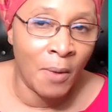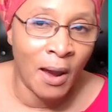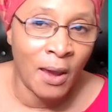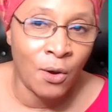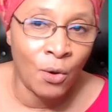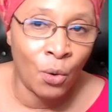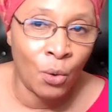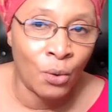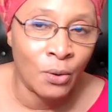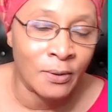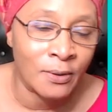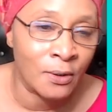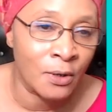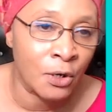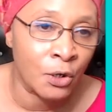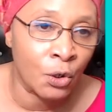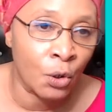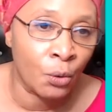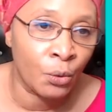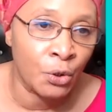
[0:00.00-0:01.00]
also
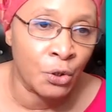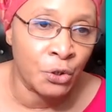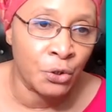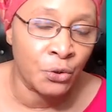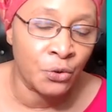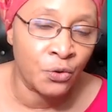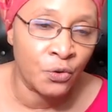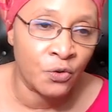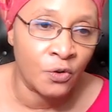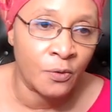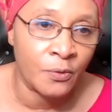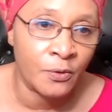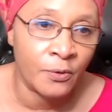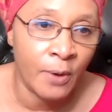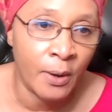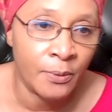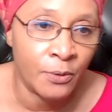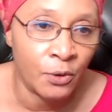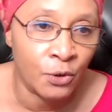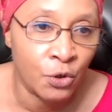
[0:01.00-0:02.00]
encourage you to subscribe to the
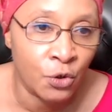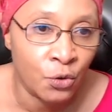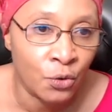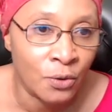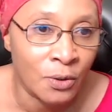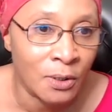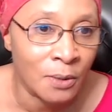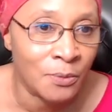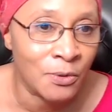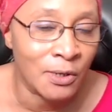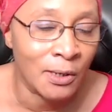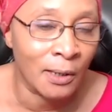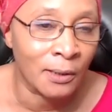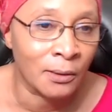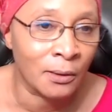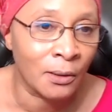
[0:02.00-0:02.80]
YouTube channel.